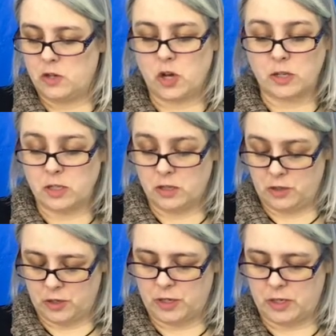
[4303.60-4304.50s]

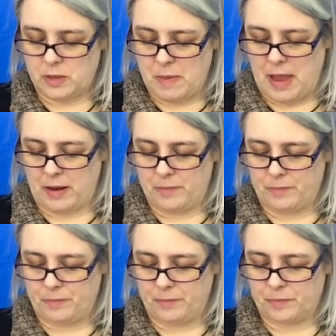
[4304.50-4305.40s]
Jocelyn looked at the man.
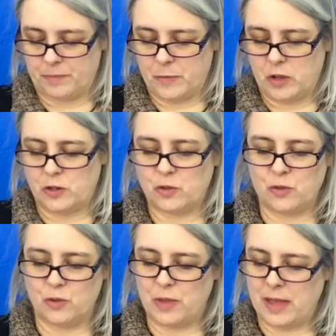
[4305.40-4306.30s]

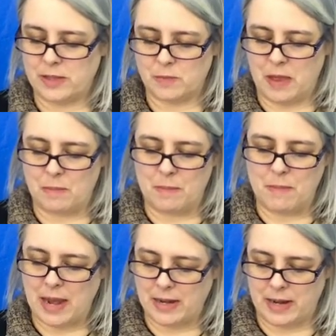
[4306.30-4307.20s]
True, they had spent
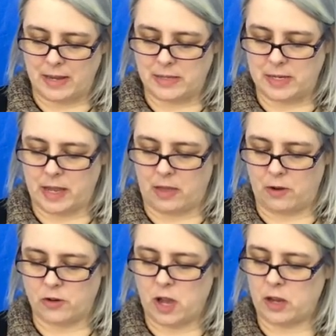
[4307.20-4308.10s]
many days
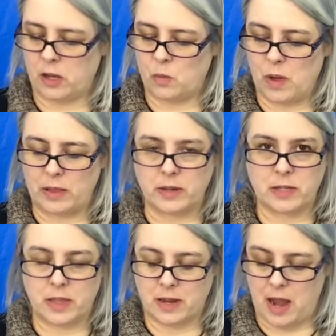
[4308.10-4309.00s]
together, talking well
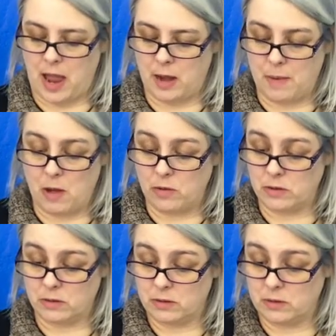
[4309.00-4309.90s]
into the night about
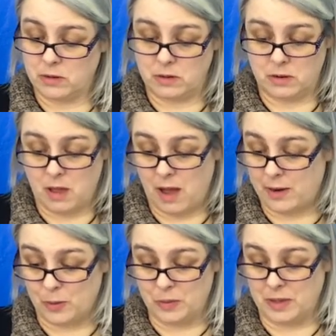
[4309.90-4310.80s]

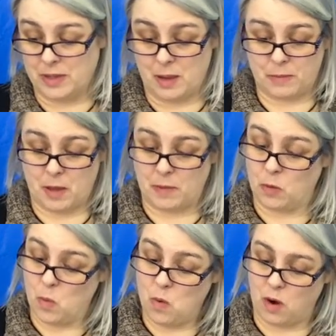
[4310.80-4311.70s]
not only the
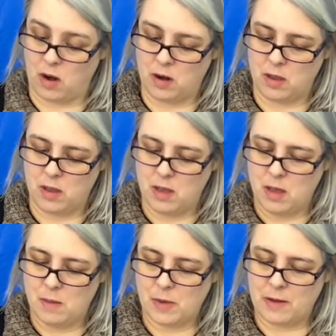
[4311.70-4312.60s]
upcoming war,
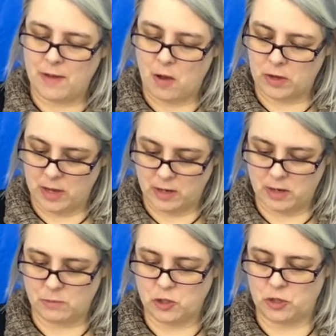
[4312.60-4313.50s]
but of how
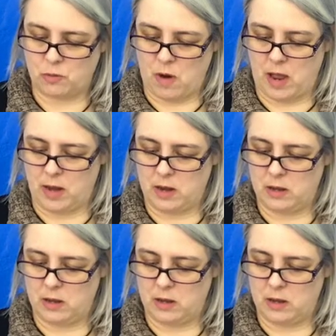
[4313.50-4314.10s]
kingdoms should run.